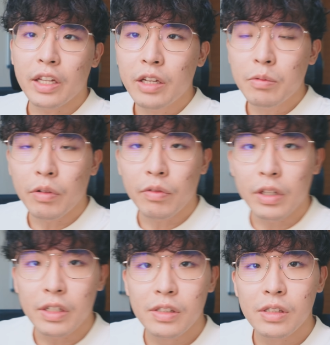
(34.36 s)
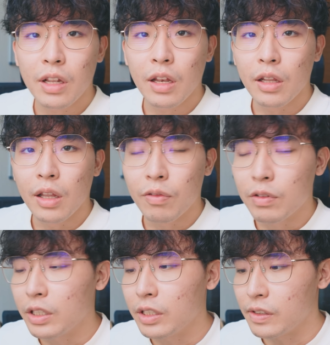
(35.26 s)
day with this
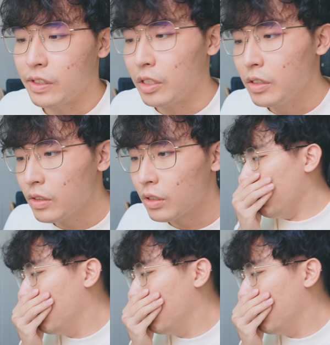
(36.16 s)
lovely disease.